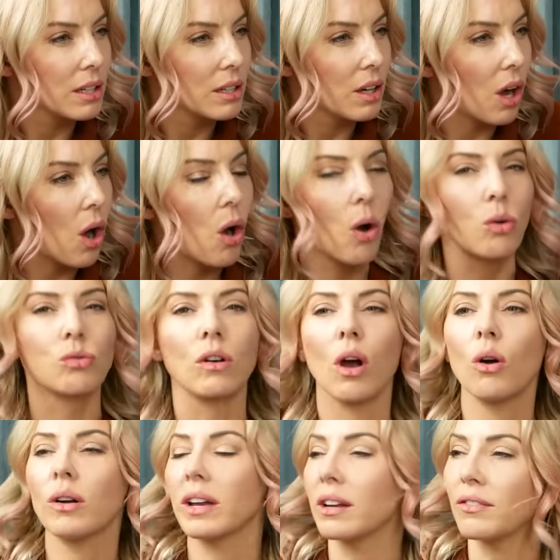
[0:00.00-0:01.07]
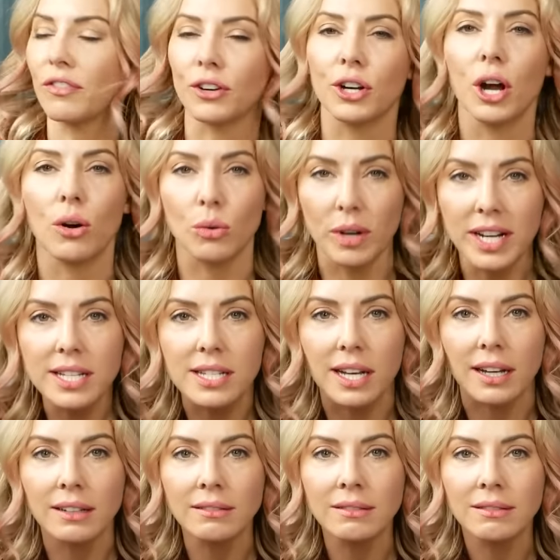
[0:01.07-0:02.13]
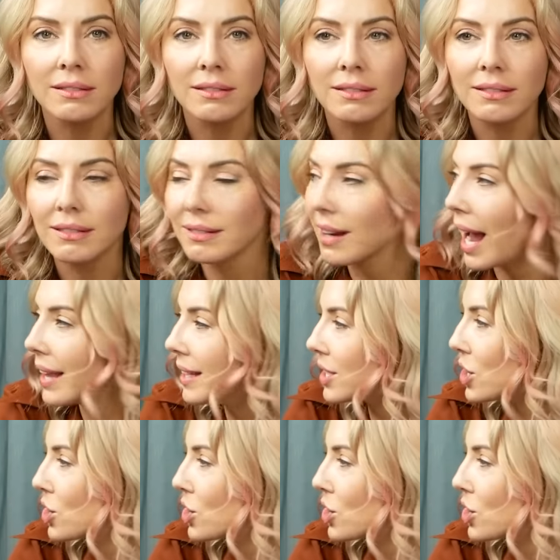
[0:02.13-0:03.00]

Ho Rogan for no reason. I like to